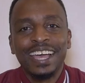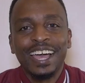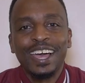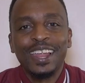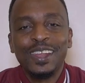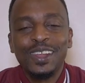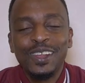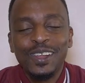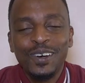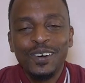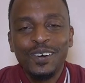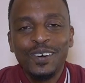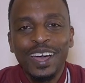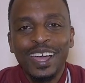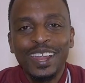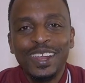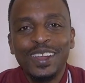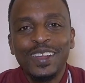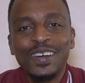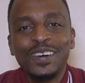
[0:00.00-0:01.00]
Hello,
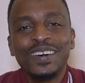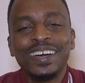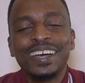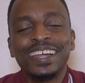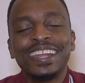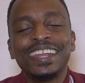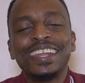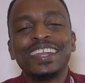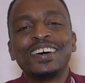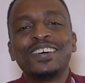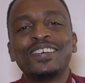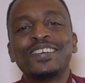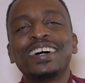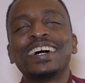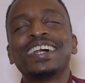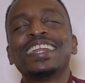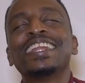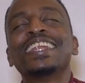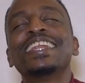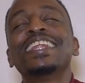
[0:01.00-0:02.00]
hello, hello,
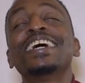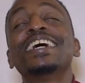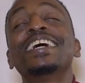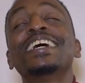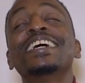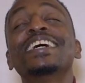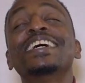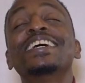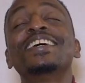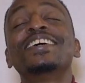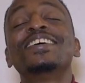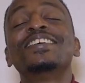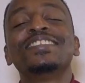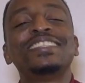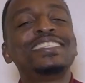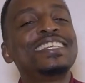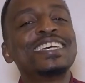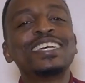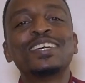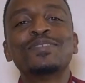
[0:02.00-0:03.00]
hello,
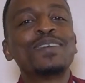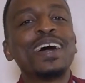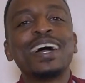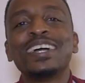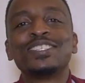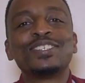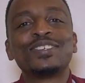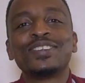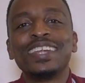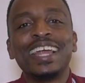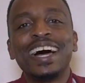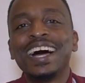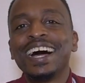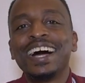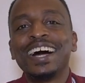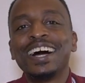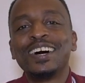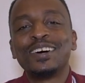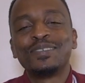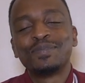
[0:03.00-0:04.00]
Team
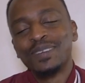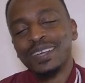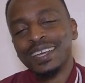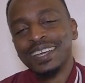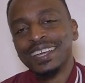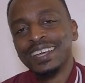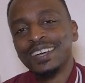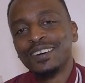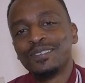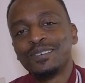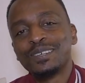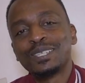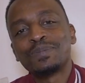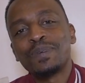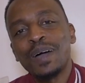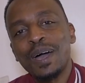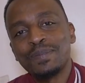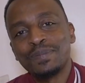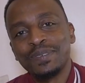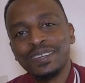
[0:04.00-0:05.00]
Adullam. What's
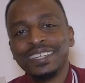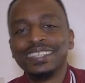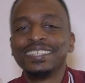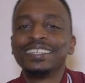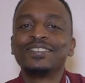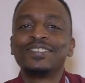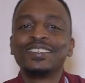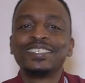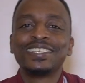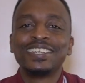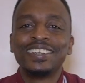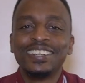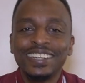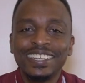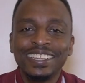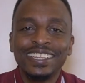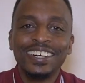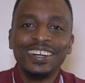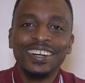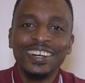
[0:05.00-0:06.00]
poppin'? What's good
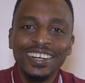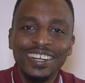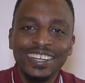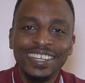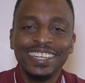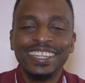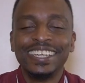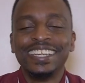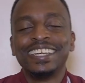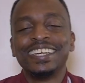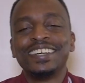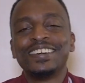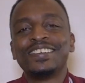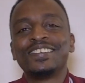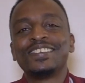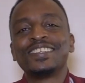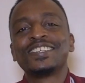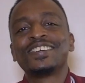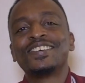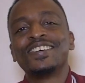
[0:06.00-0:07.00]
in the hood?
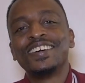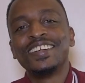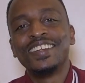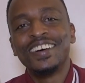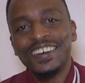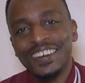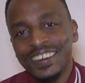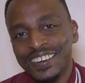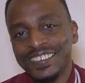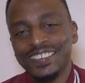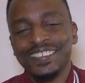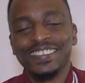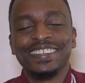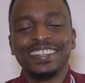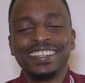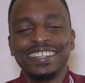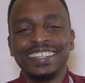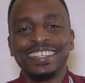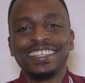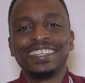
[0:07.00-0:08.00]
What's going on?
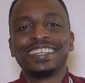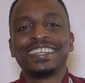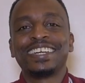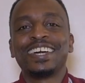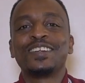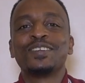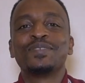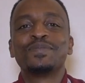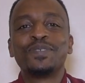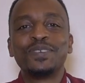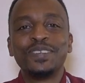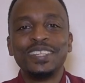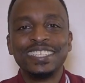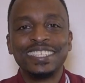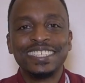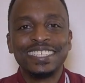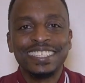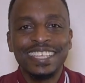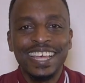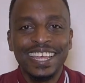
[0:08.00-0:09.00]
Karibuni
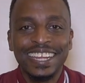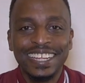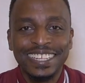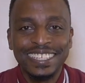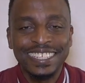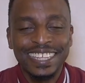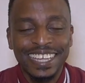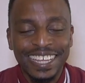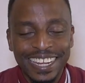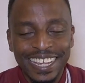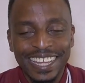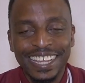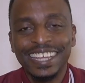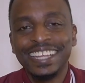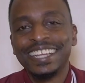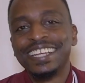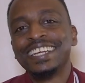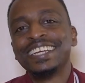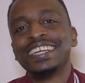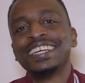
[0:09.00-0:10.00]
sana tena.